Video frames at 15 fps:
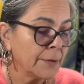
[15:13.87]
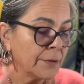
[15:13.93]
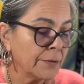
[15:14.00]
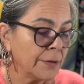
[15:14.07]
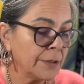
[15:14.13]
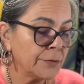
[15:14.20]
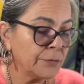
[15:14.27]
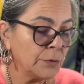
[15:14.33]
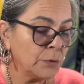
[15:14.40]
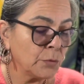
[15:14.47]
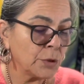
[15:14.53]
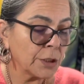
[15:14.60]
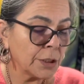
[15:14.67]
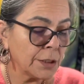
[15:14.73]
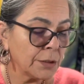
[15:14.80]
Things will
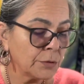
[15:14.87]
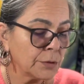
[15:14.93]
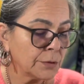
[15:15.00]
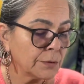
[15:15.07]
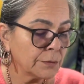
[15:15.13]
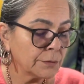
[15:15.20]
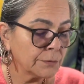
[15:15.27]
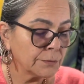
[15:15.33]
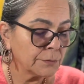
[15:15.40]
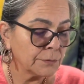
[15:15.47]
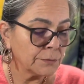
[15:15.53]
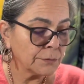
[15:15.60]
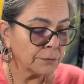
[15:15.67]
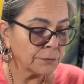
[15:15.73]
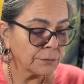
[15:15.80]
work out.
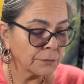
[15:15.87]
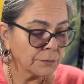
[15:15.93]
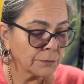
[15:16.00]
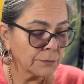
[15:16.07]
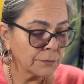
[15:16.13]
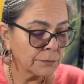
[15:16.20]
The